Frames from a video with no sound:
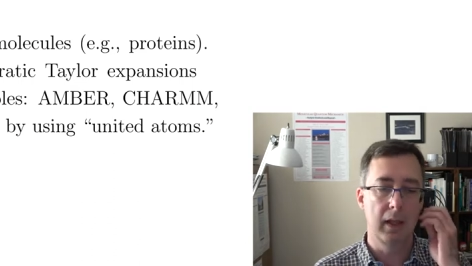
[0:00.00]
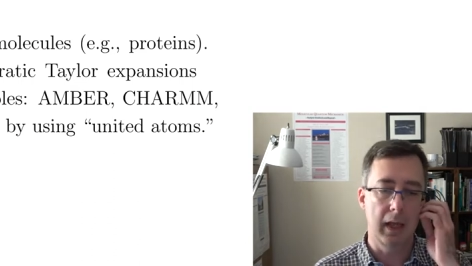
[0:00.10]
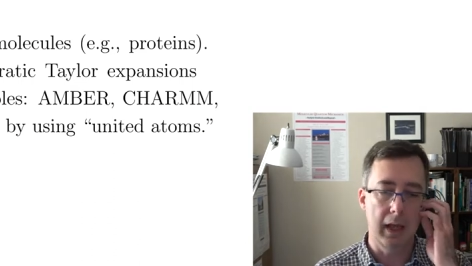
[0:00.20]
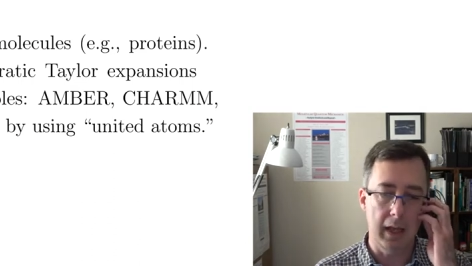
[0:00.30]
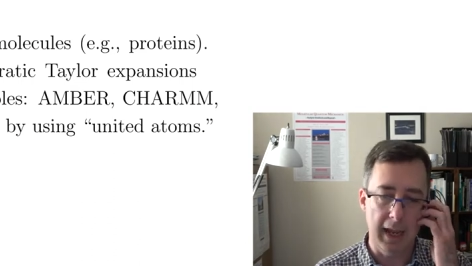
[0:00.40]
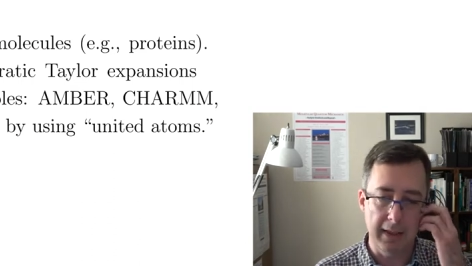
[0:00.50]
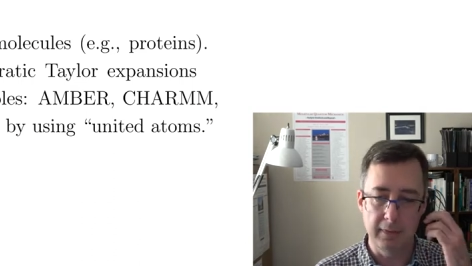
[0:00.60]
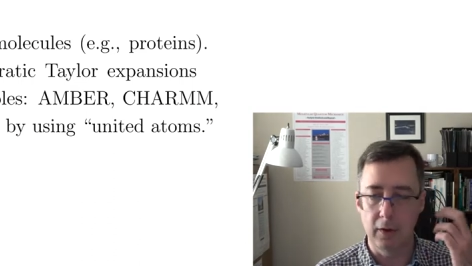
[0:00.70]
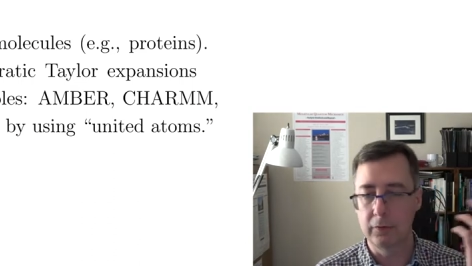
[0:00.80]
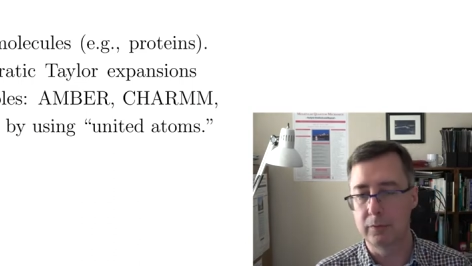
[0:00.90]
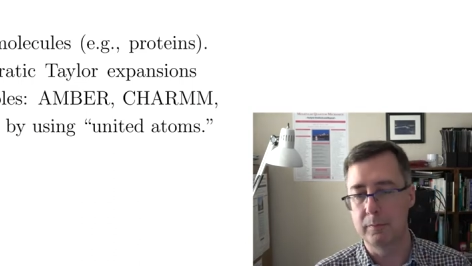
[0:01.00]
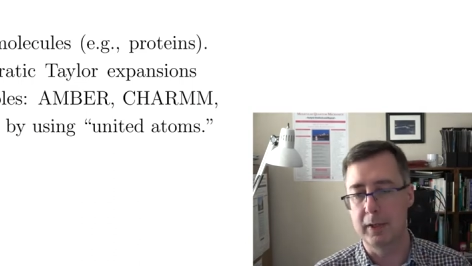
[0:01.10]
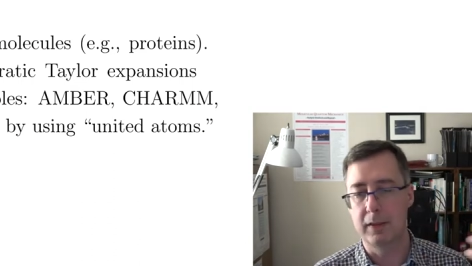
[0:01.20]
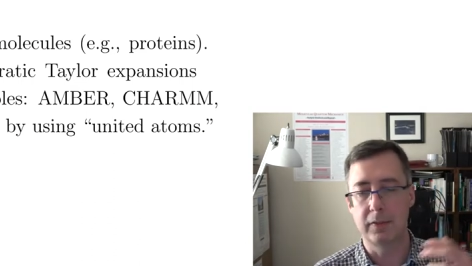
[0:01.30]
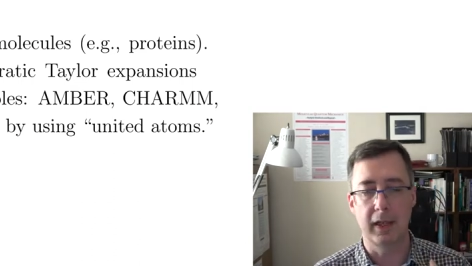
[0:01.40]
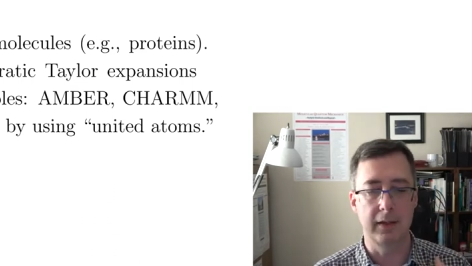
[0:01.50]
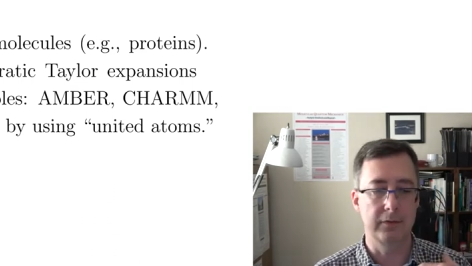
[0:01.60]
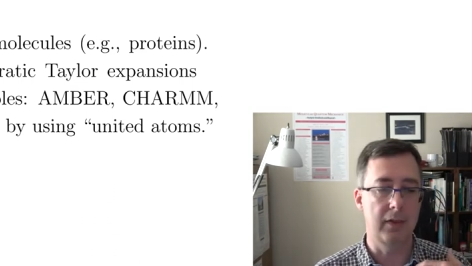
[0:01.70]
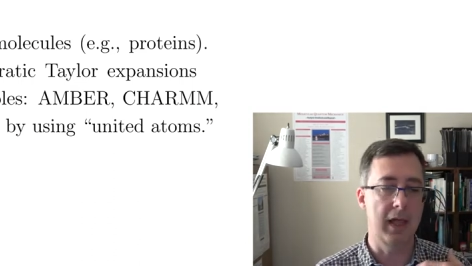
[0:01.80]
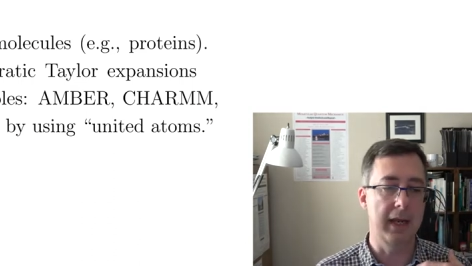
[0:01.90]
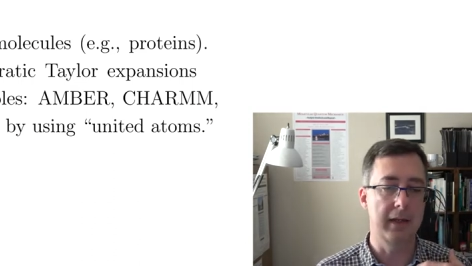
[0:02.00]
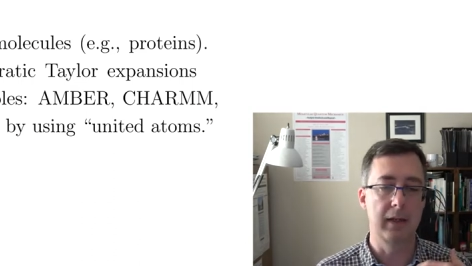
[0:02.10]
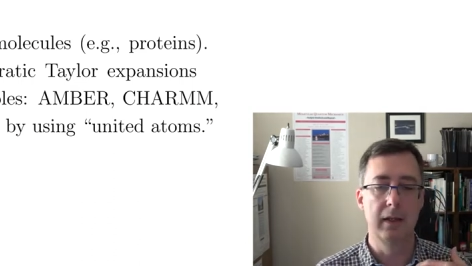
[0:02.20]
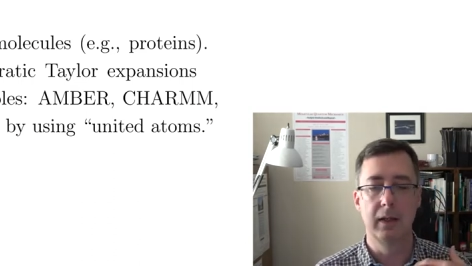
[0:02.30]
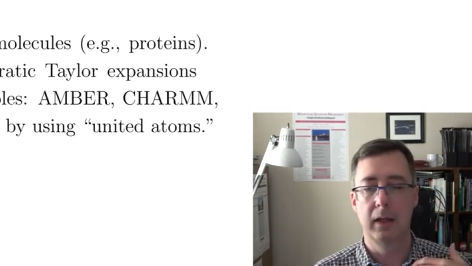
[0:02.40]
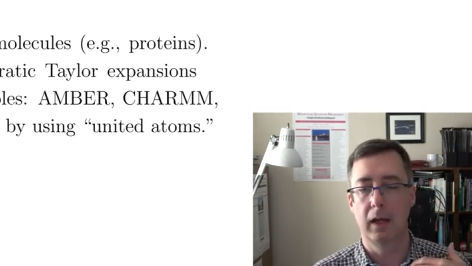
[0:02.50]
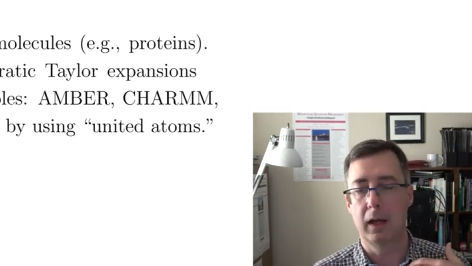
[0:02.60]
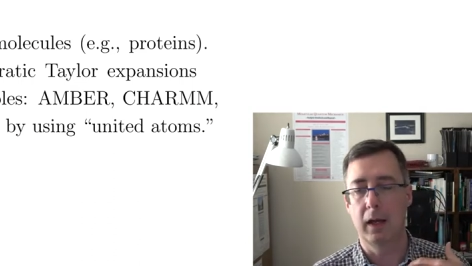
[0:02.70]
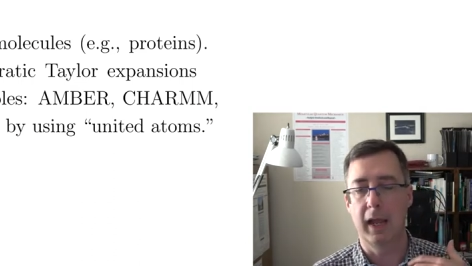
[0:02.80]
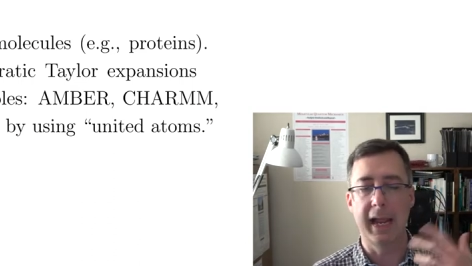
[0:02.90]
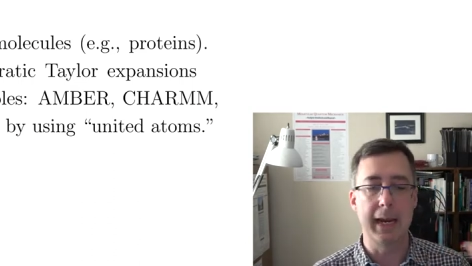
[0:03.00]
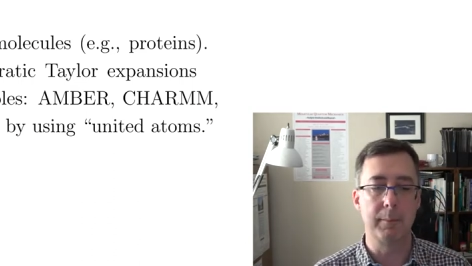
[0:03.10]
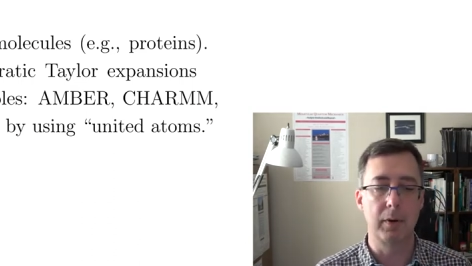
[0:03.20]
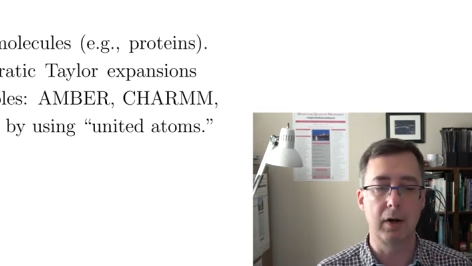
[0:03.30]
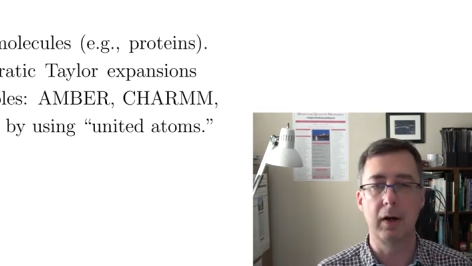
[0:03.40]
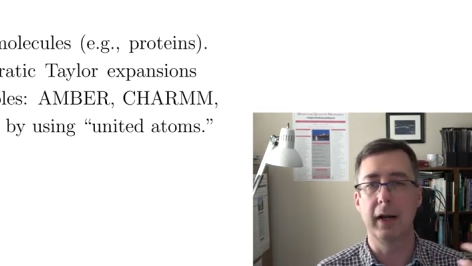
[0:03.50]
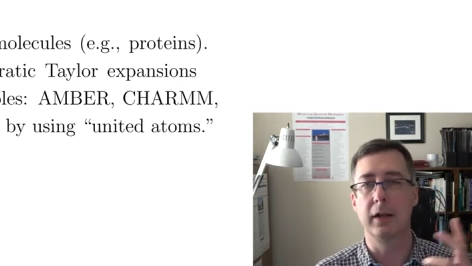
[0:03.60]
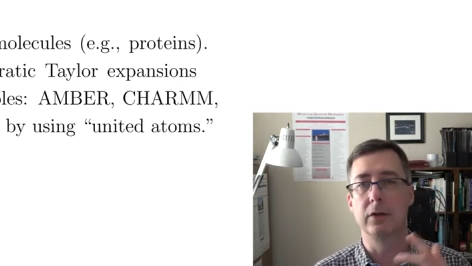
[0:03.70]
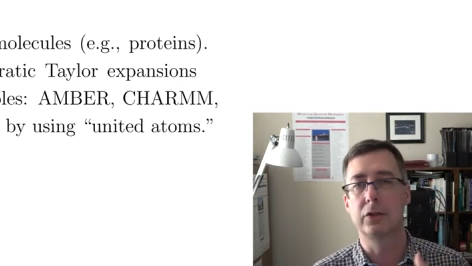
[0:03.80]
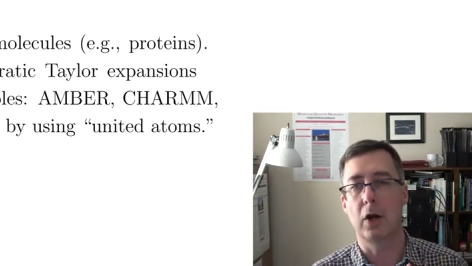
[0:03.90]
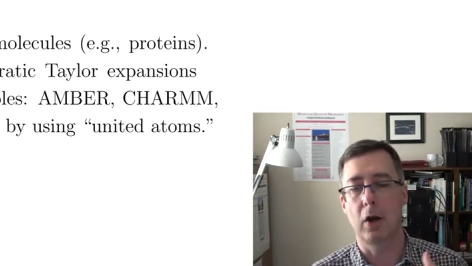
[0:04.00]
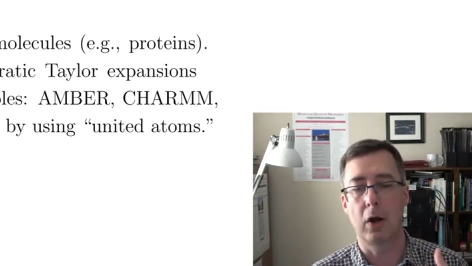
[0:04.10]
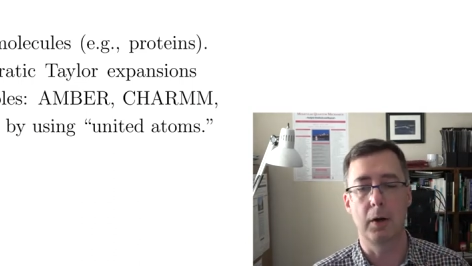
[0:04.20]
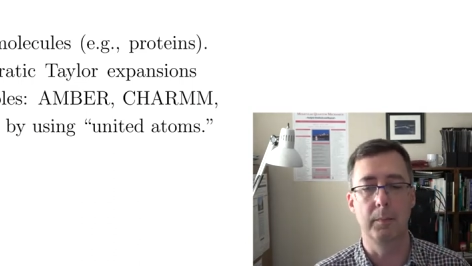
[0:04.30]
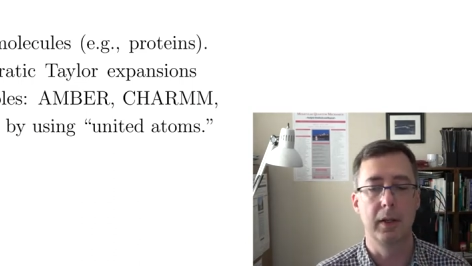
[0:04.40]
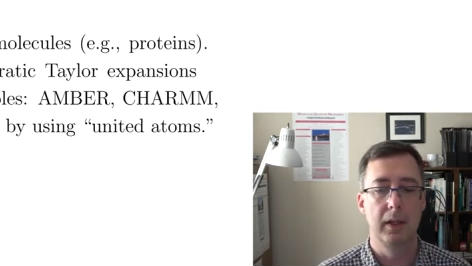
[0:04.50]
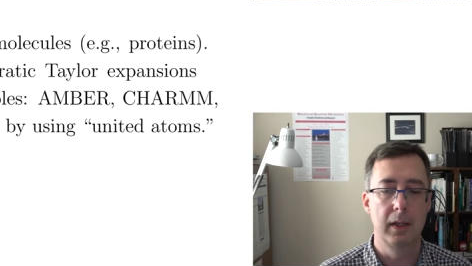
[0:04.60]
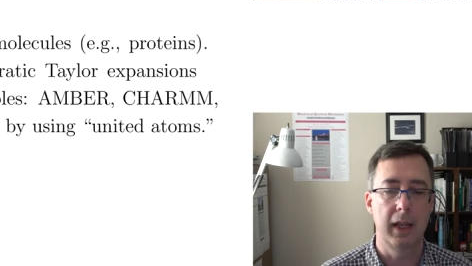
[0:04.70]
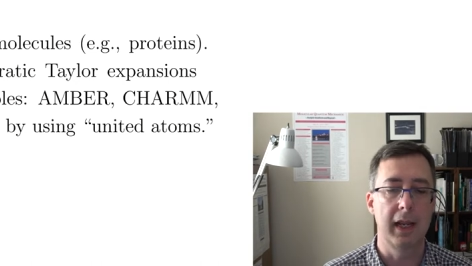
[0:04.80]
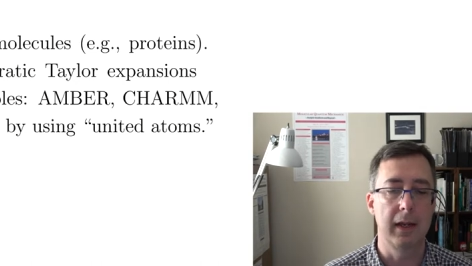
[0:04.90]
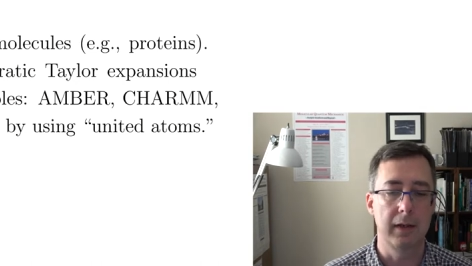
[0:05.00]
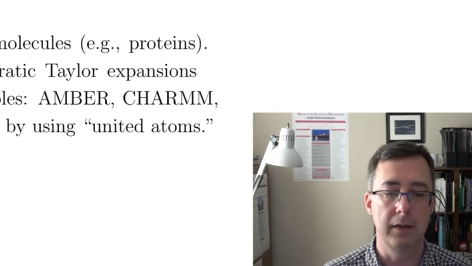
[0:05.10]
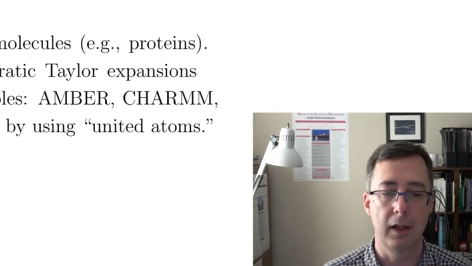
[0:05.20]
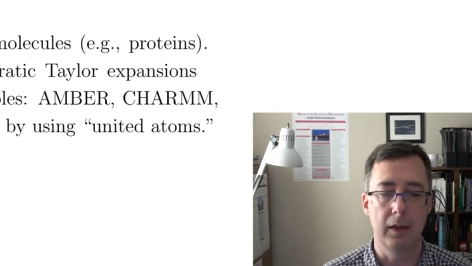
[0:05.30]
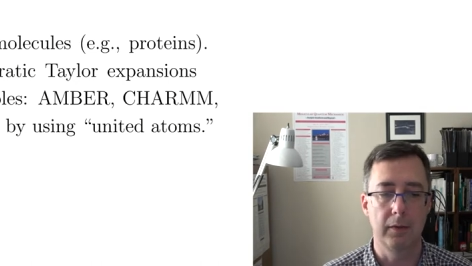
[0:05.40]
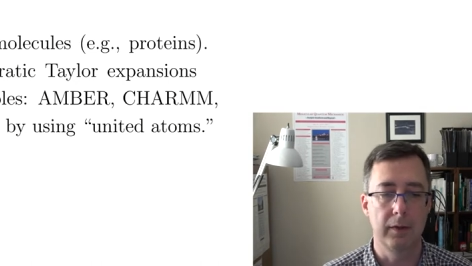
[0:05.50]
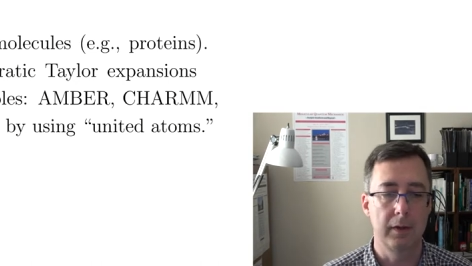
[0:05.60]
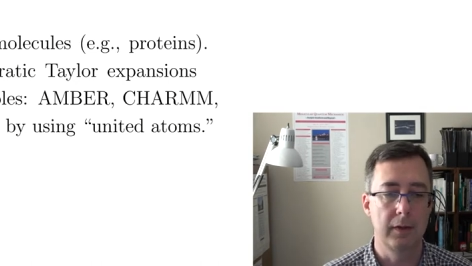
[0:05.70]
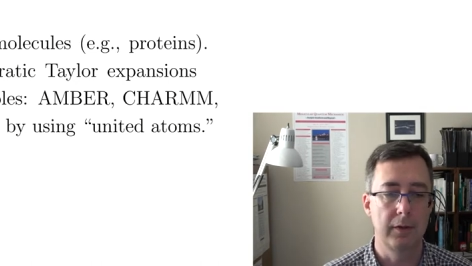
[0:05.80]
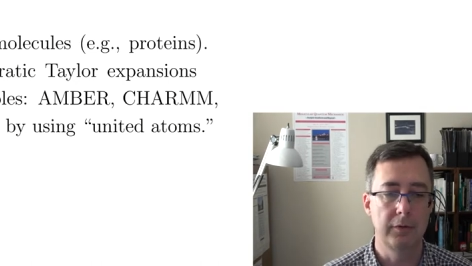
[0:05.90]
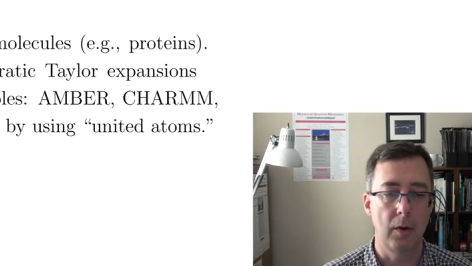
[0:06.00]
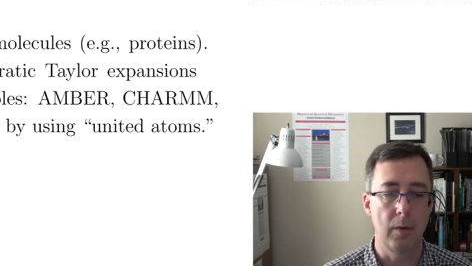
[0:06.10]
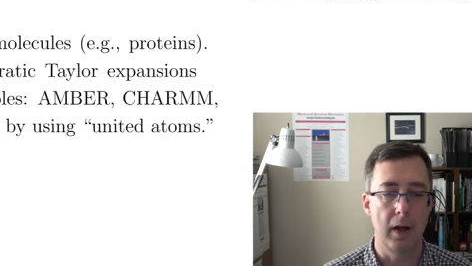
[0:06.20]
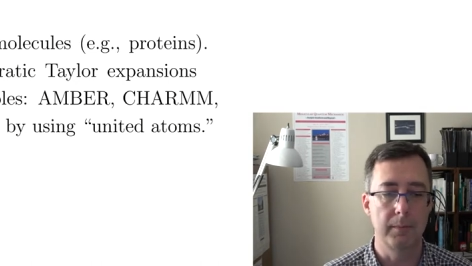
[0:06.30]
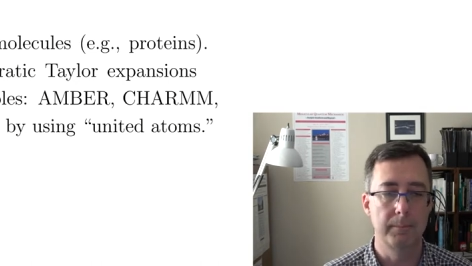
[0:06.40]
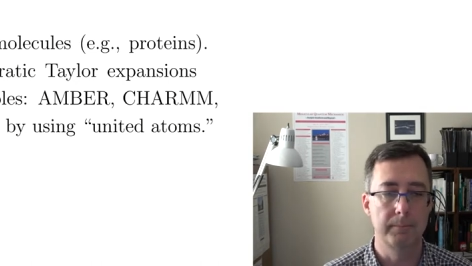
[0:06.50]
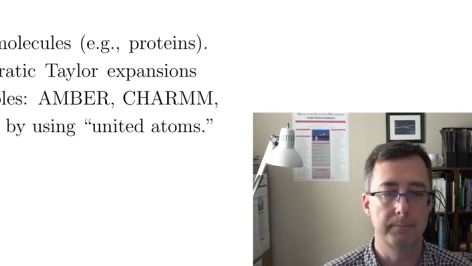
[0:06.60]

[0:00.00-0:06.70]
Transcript: Uh, and those would be things like uh, amber and CHARMM and uh, so on.